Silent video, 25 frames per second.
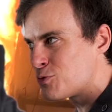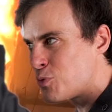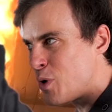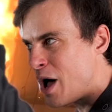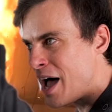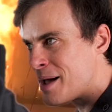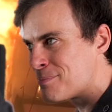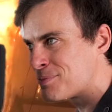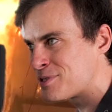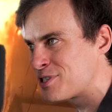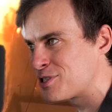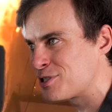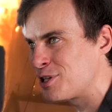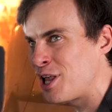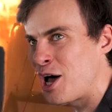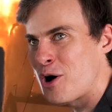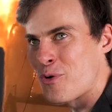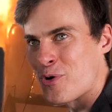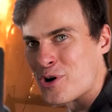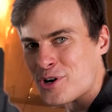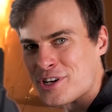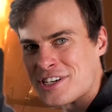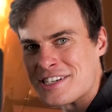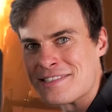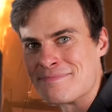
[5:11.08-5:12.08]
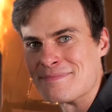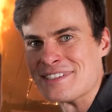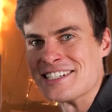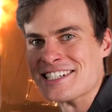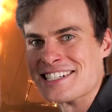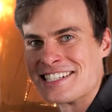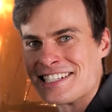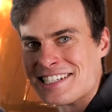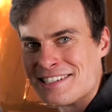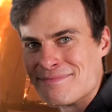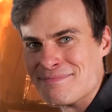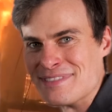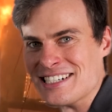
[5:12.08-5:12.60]
swipe slower. Come
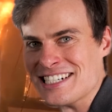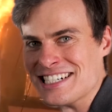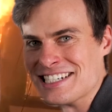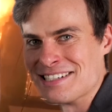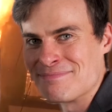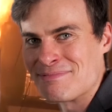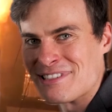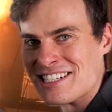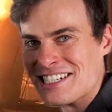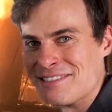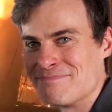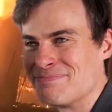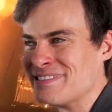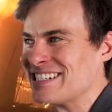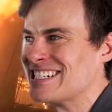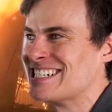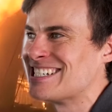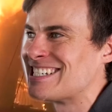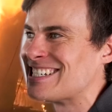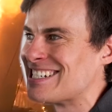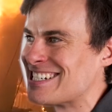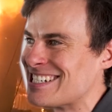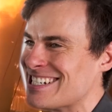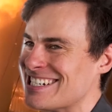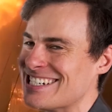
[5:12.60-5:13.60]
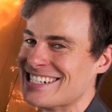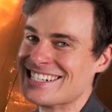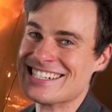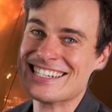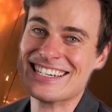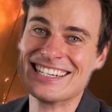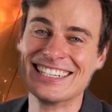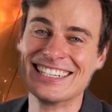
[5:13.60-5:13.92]
on, come on. I'm kind of panicking here.